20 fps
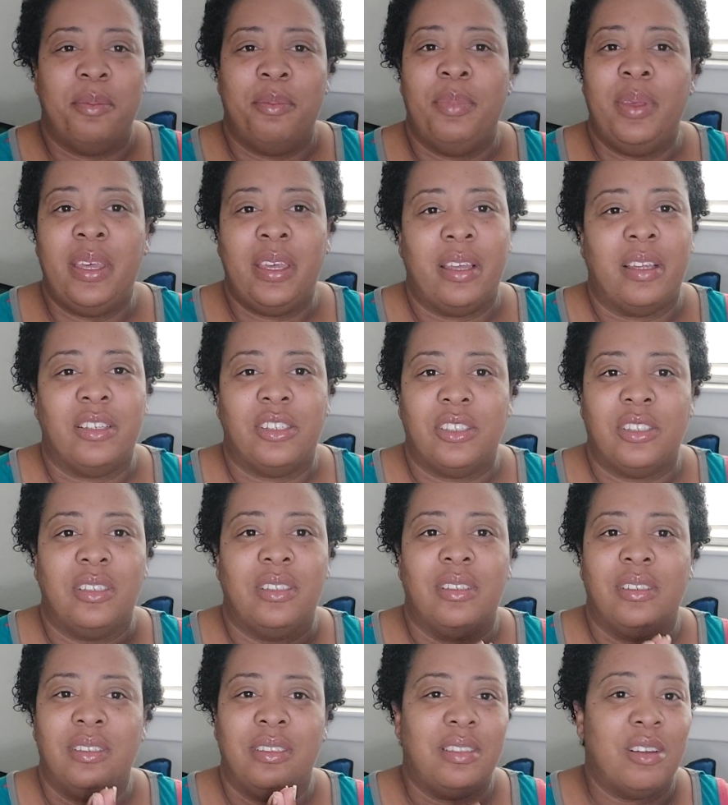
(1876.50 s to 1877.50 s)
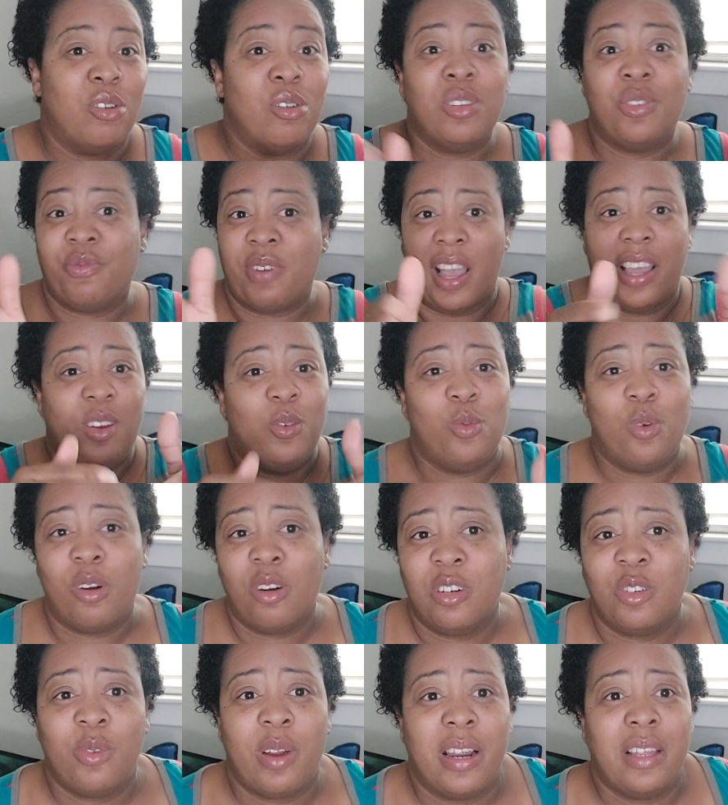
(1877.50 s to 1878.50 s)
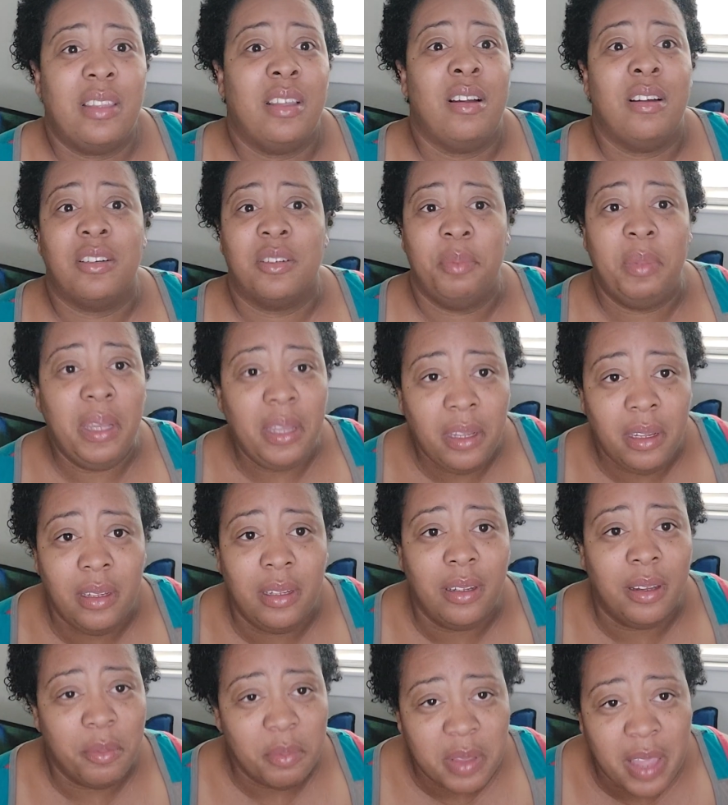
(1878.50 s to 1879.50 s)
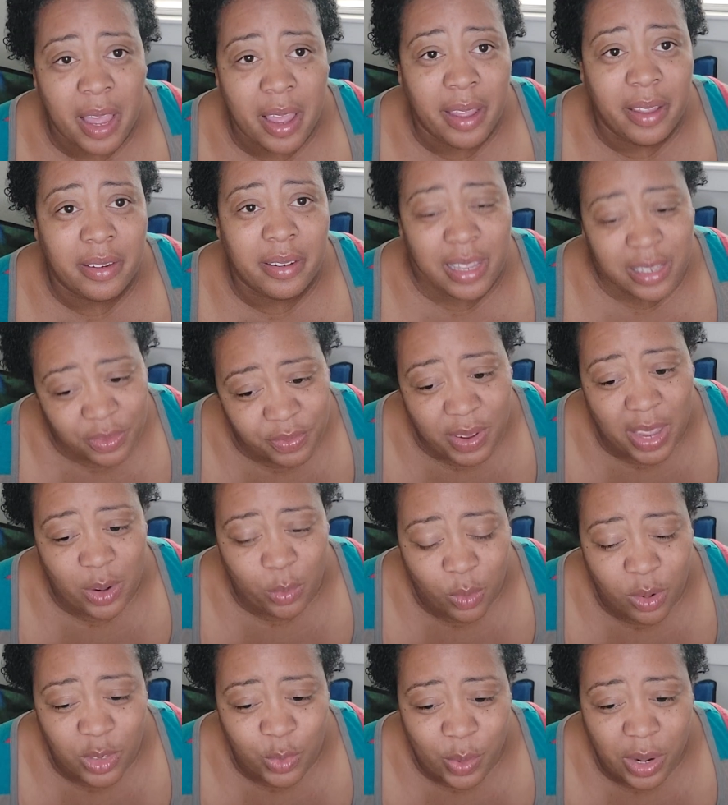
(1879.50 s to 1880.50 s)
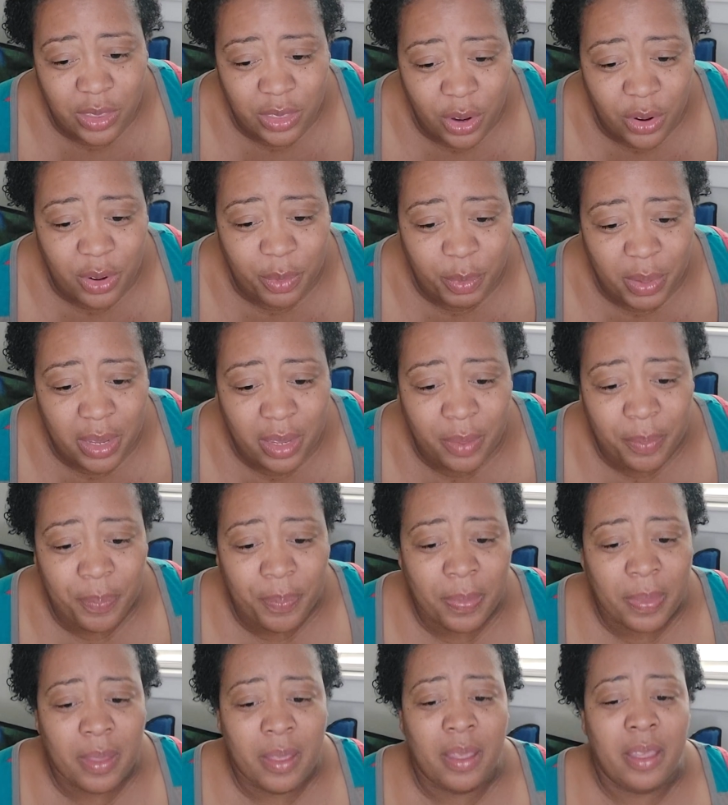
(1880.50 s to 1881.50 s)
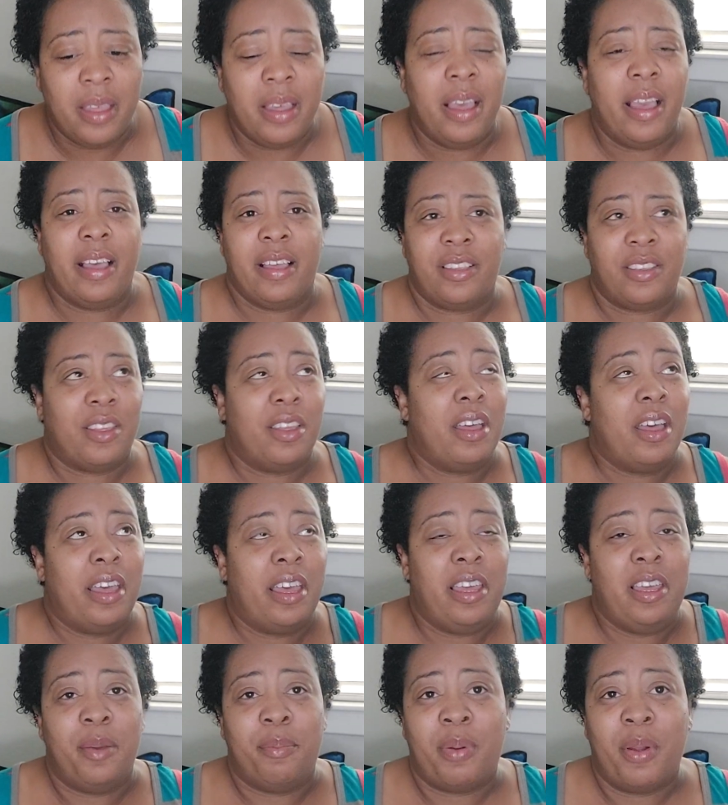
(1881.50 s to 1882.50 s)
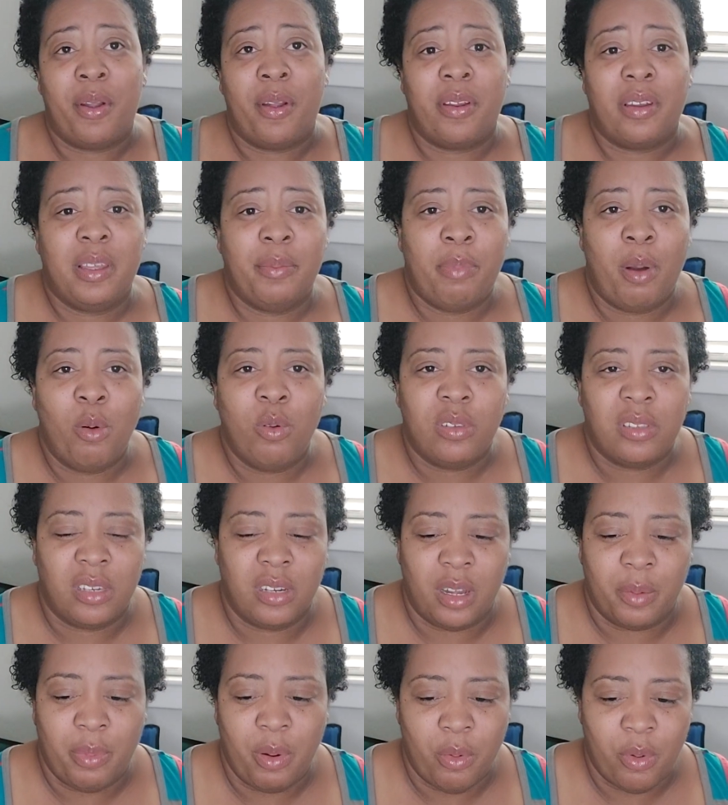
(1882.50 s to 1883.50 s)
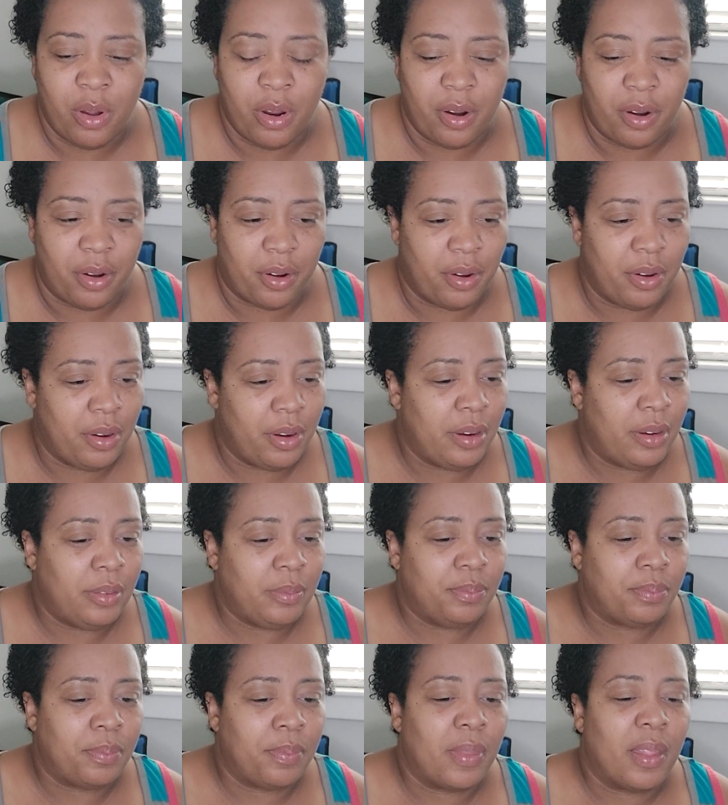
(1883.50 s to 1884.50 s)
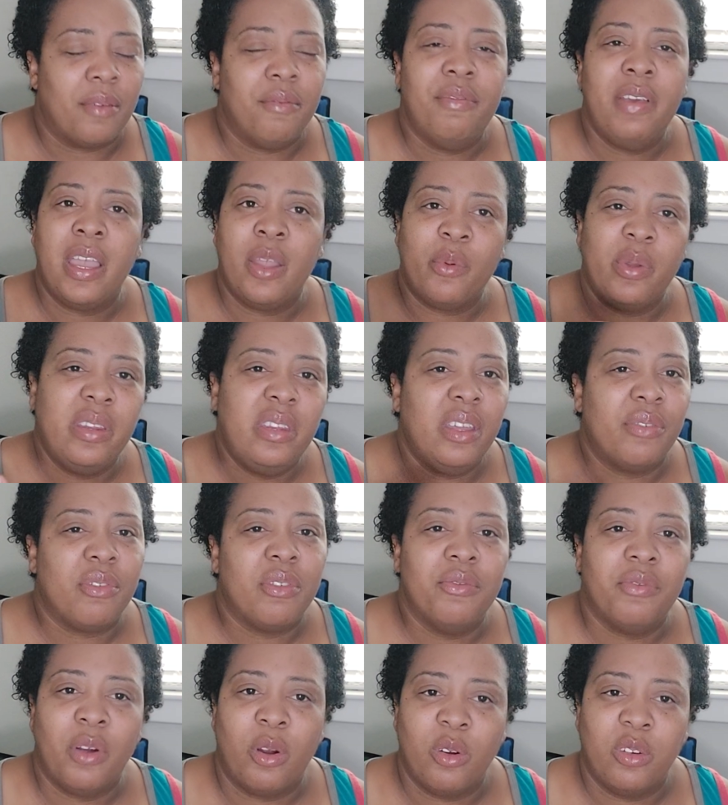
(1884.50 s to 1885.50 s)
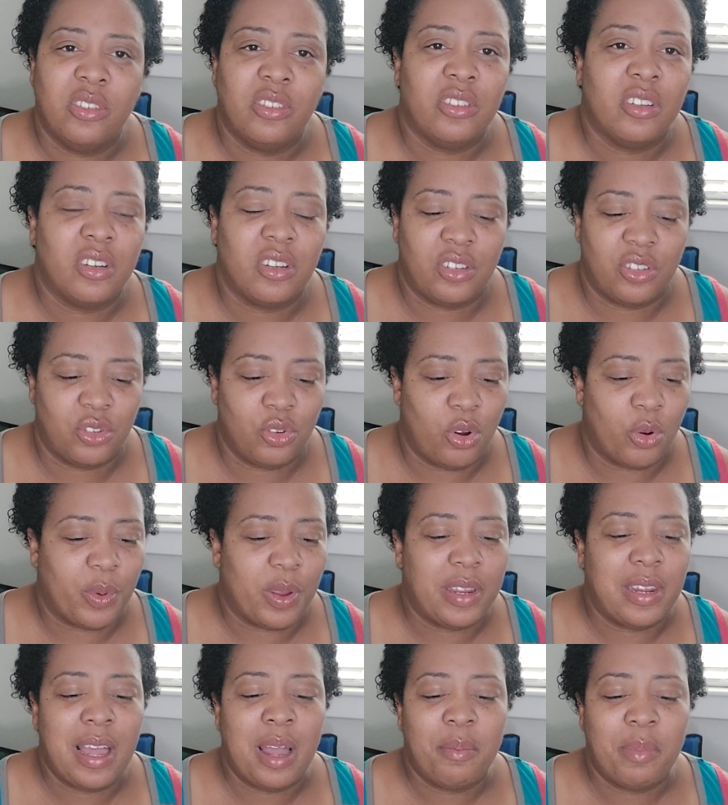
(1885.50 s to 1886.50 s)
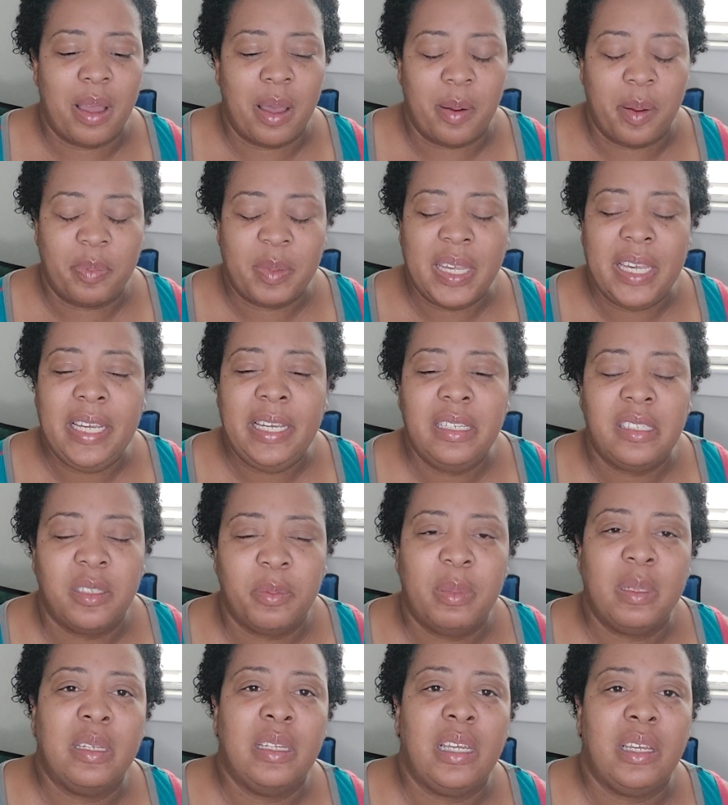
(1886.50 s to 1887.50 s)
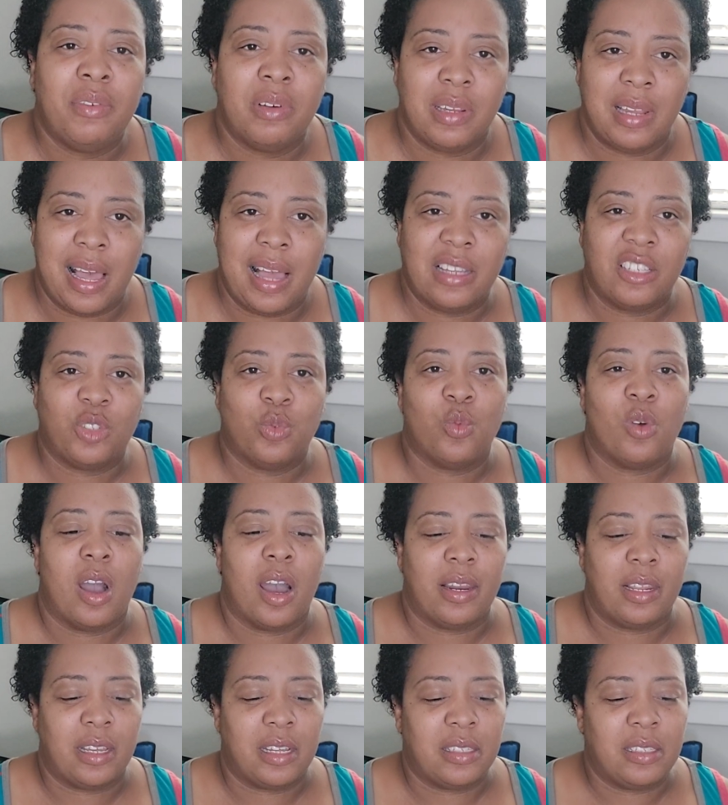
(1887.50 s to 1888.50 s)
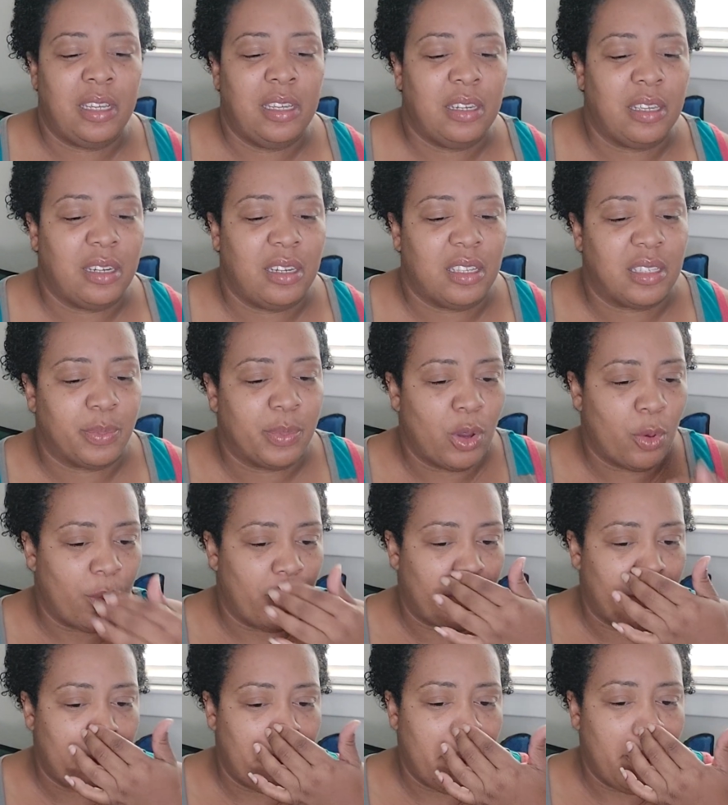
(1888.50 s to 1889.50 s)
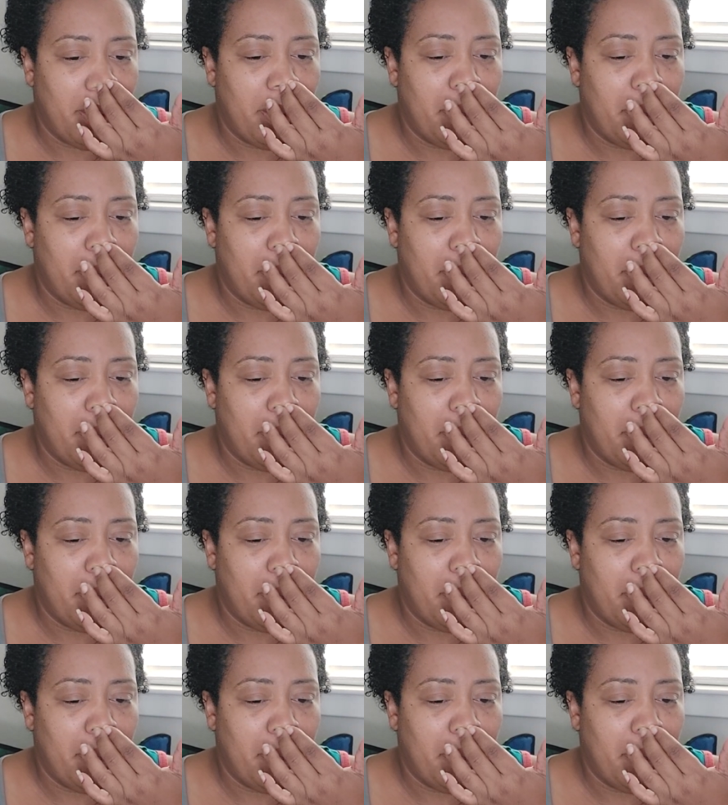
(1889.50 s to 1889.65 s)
Bitch, those fighting words right there to me. Okay? That's fighting words right there to me. And he apparently posted up on her. Very different versions of the story. And I'm keen to believe Olajuwon and Katina in this moment.